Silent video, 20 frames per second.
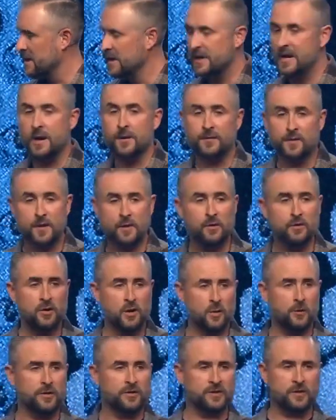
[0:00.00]
Now, if you
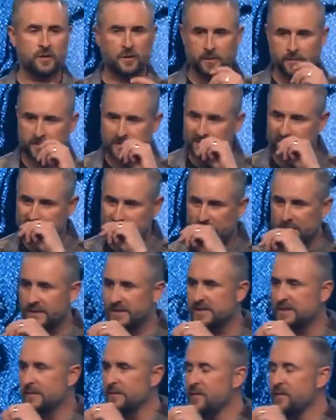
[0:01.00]
know what circumcision is,